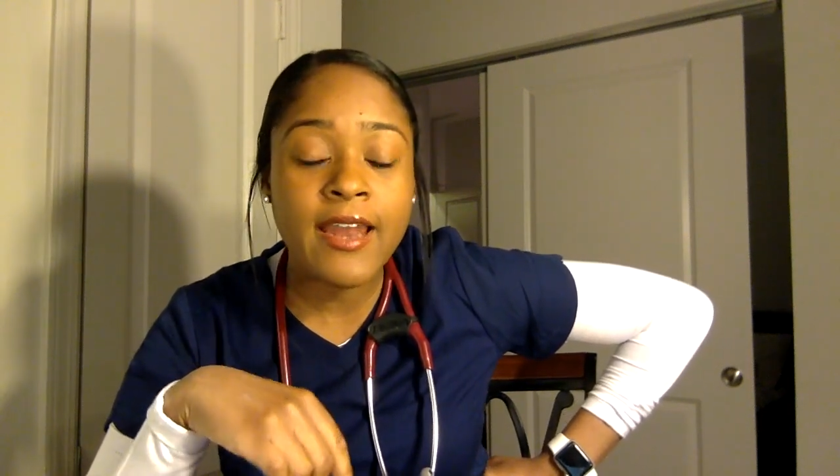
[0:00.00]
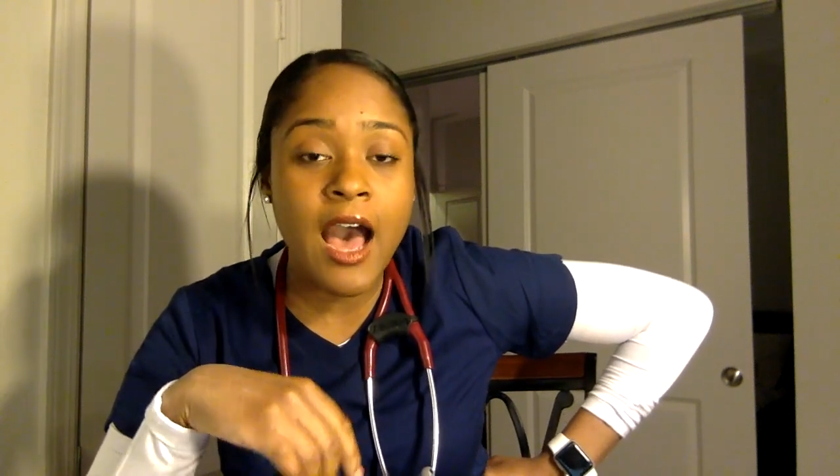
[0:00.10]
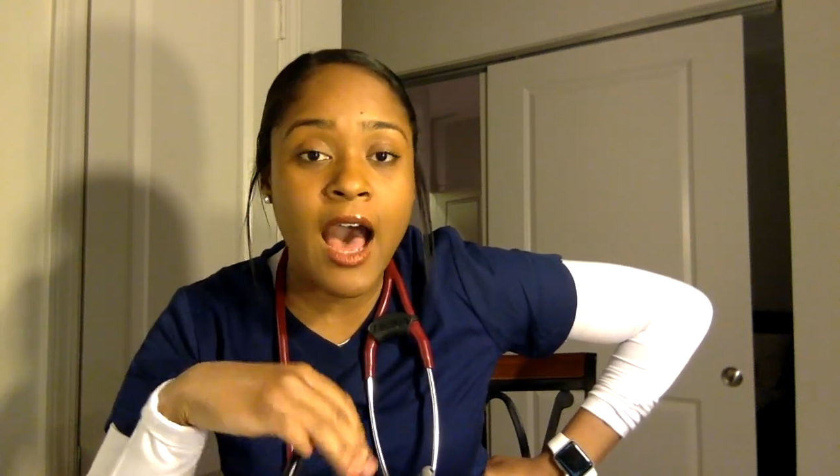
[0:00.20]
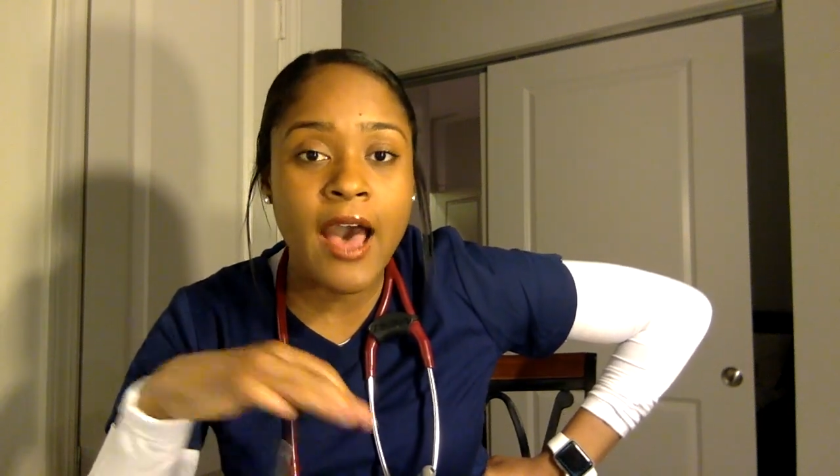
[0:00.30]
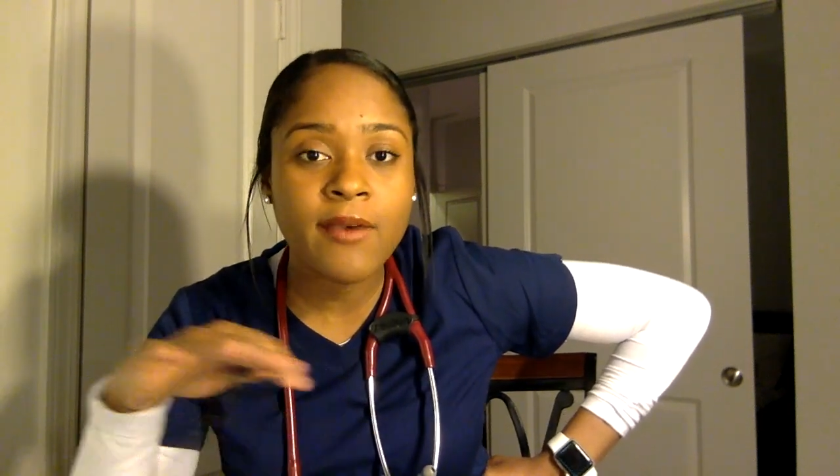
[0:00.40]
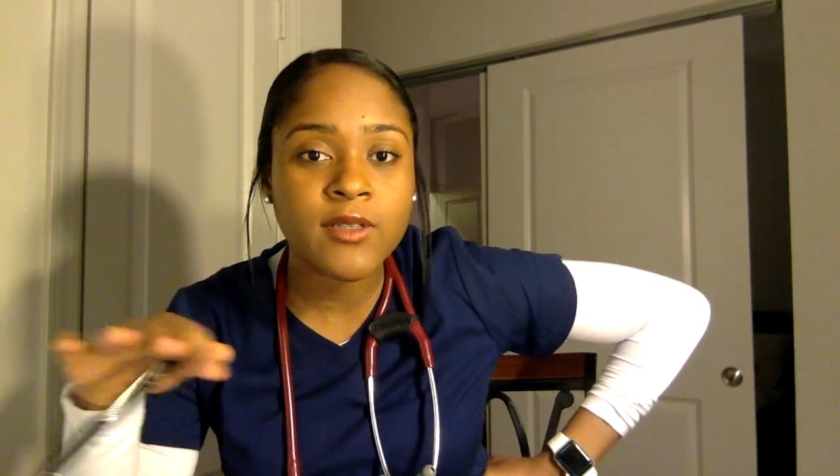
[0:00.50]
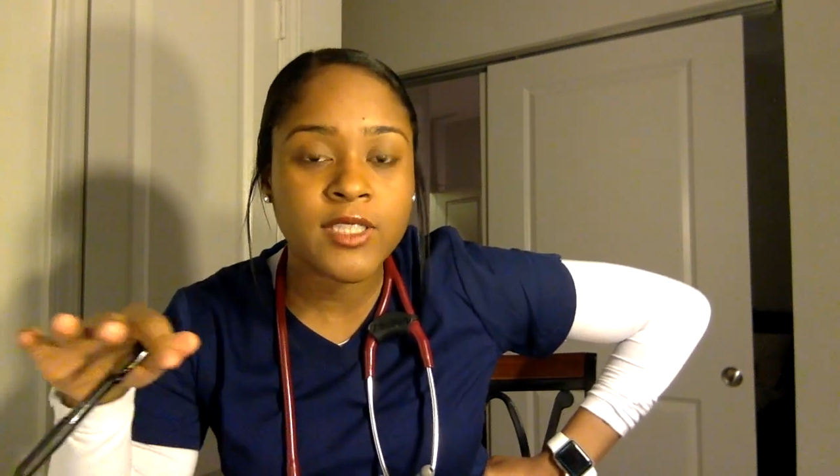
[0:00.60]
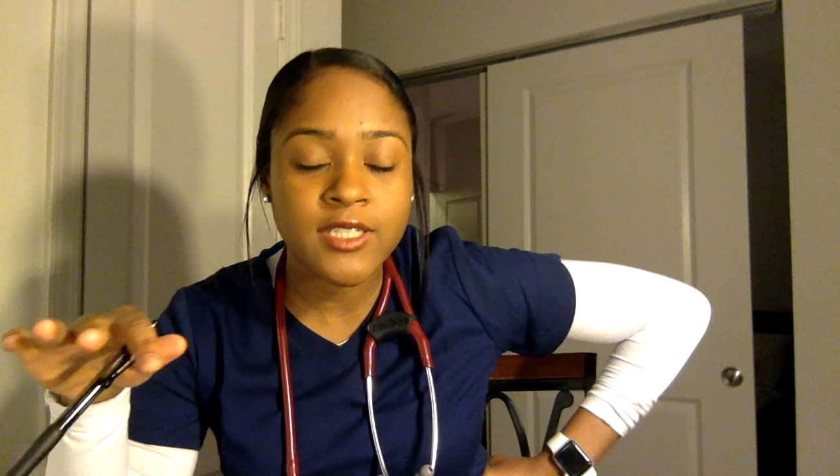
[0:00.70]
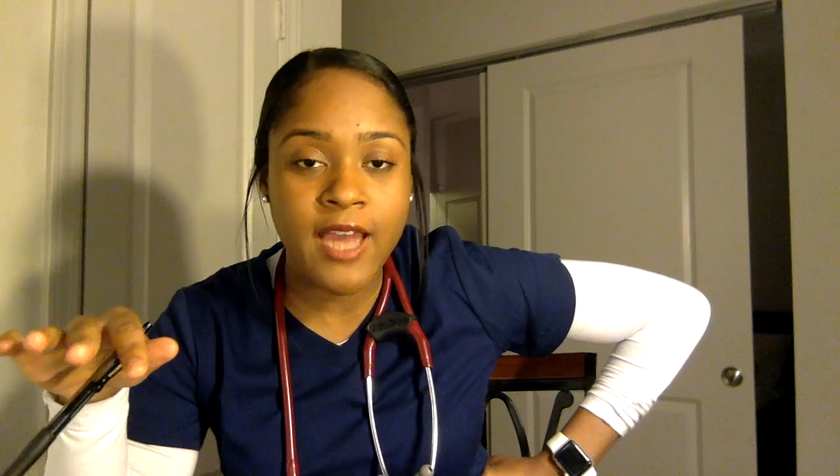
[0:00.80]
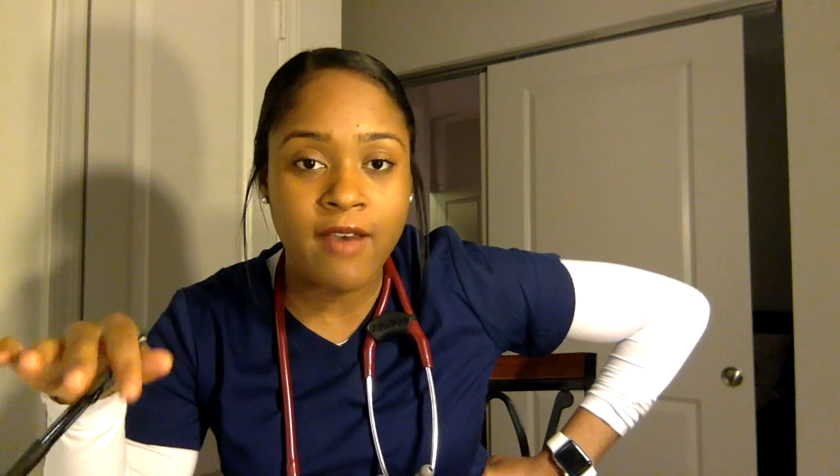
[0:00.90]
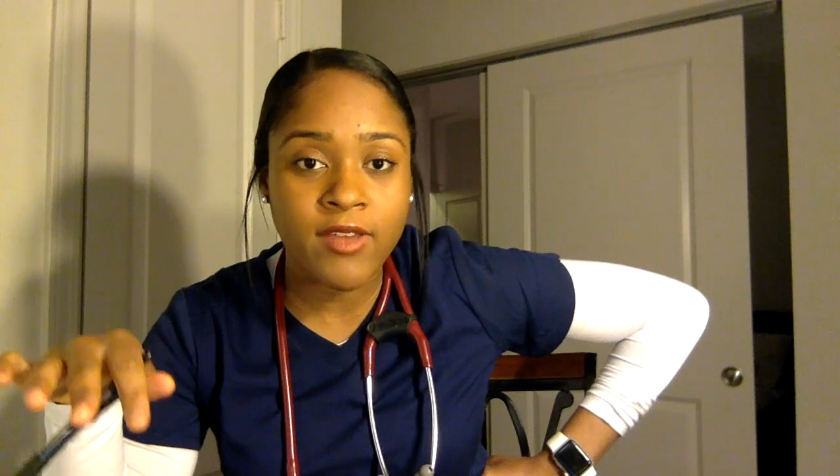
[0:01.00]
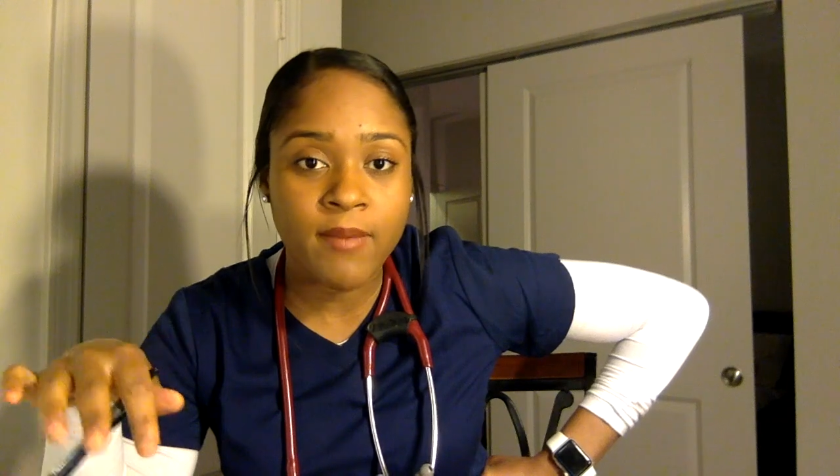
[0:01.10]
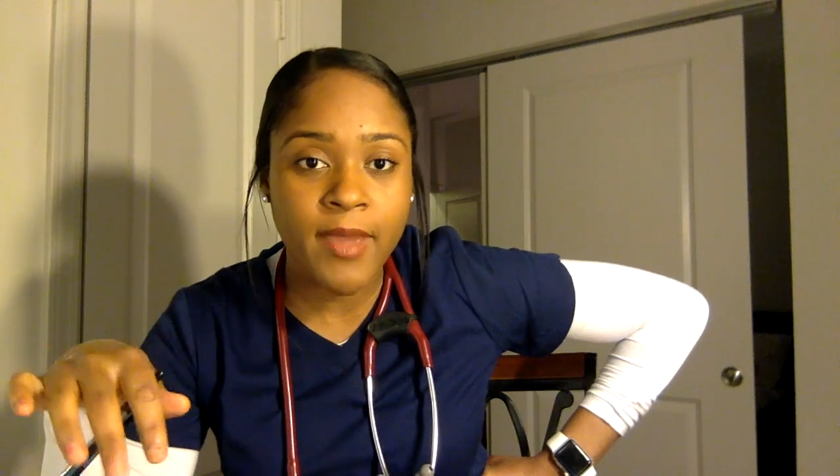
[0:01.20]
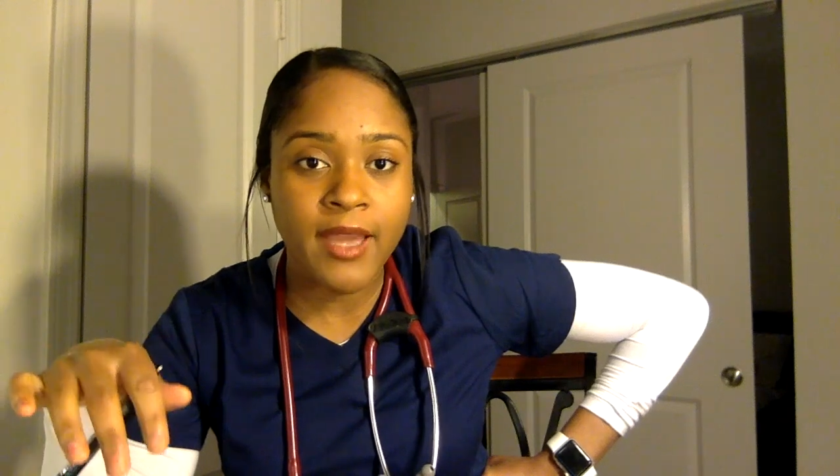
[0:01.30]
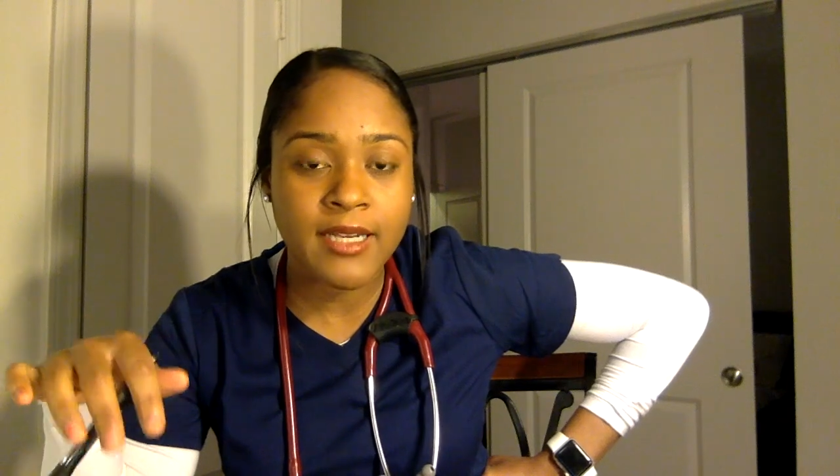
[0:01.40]
I was just having a
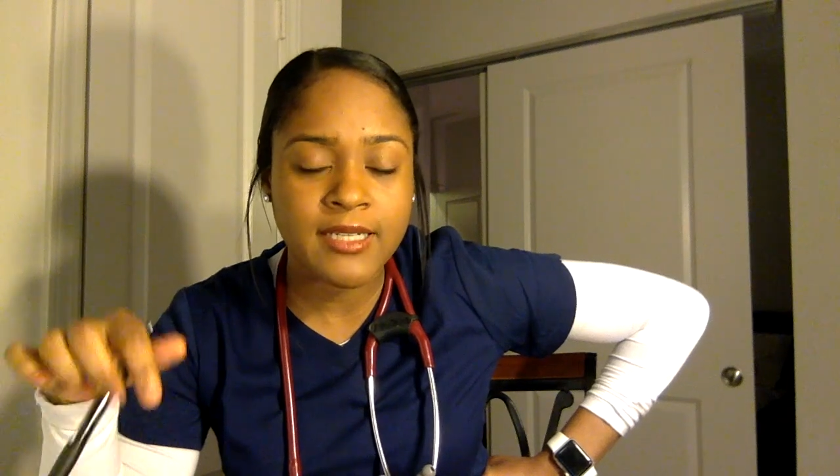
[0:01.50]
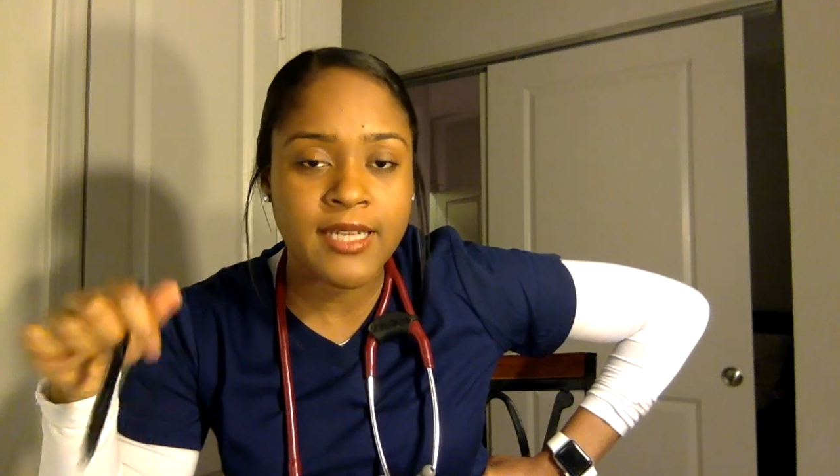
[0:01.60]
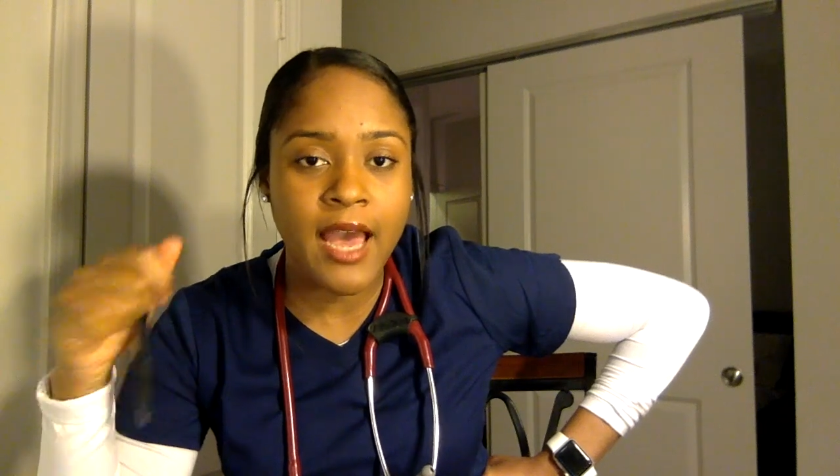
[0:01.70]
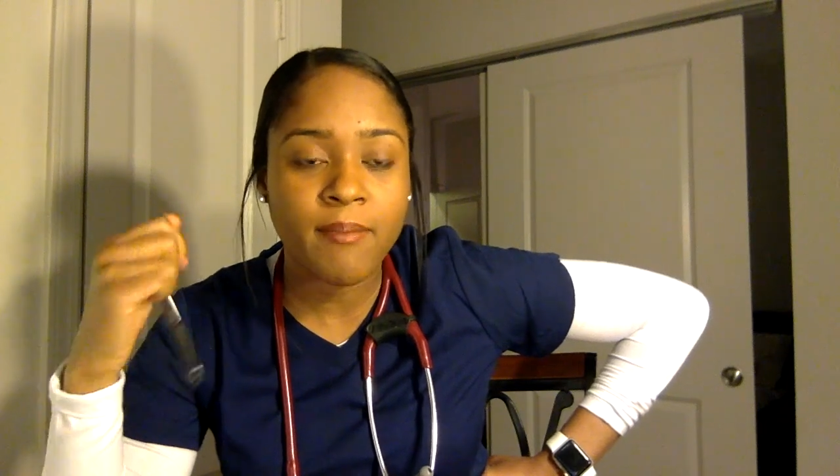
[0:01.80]
panic attack.